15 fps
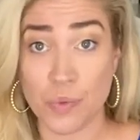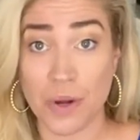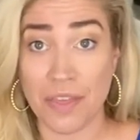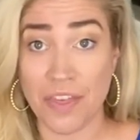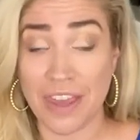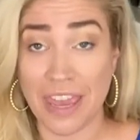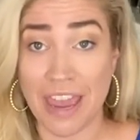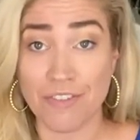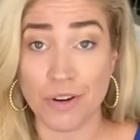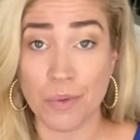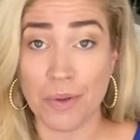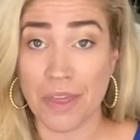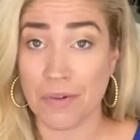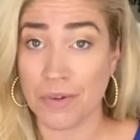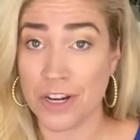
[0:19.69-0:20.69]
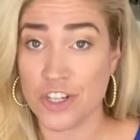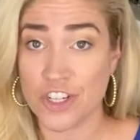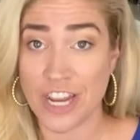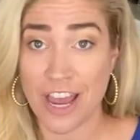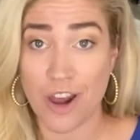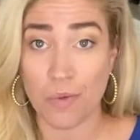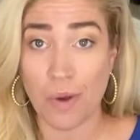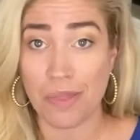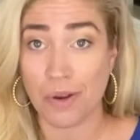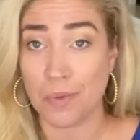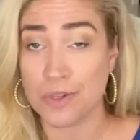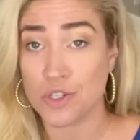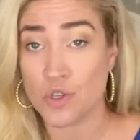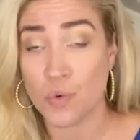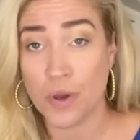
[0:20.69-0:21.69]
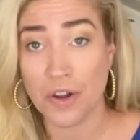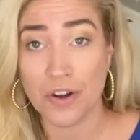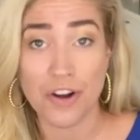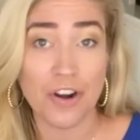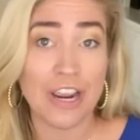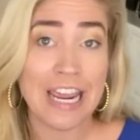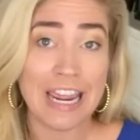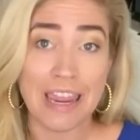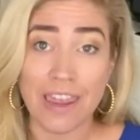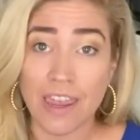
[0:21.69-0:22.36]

Want to thank everyone that reached out, whether it was Twitter,